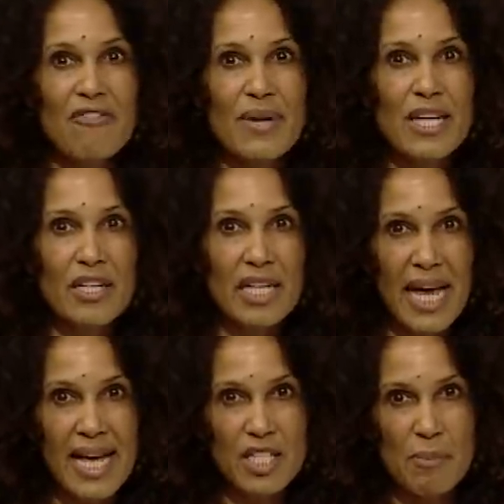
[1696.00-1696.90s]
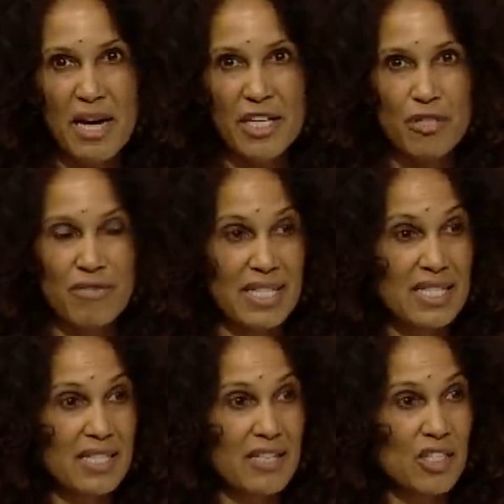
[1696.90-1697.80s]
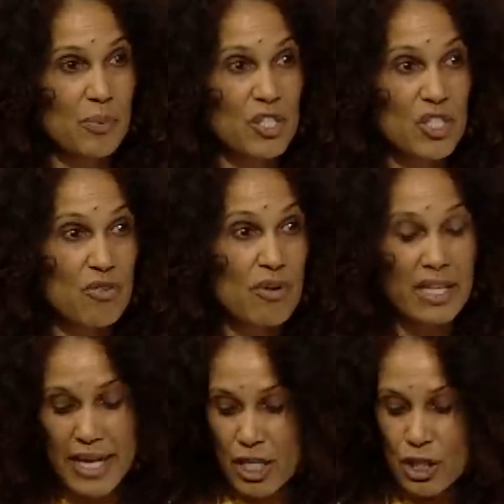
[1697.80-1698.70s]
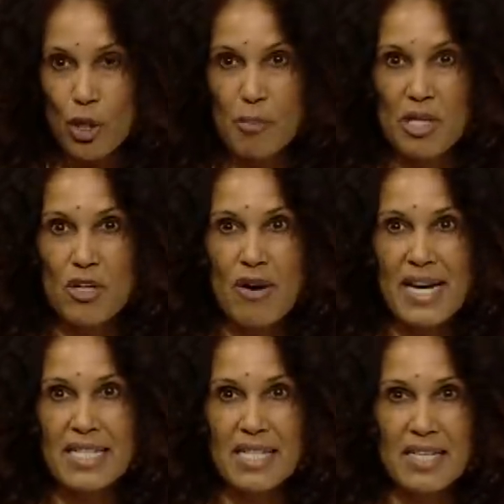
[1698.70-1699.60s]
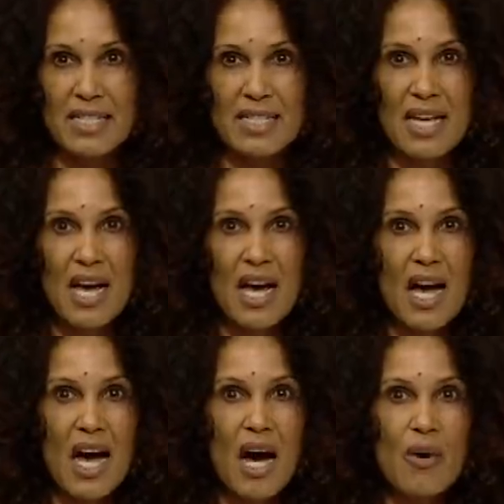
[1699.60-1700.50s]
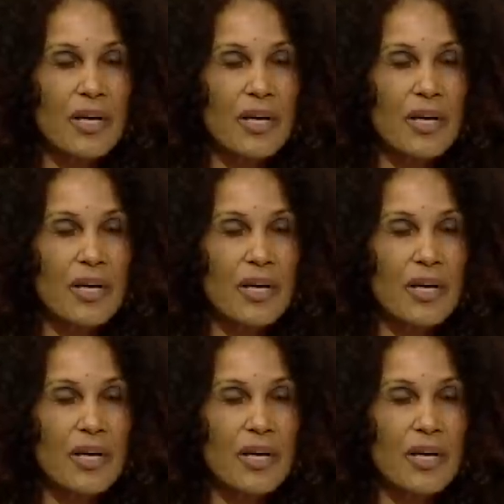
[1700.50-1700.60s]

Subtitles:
If we look at antibiotic resistance, which is really a global crisis, how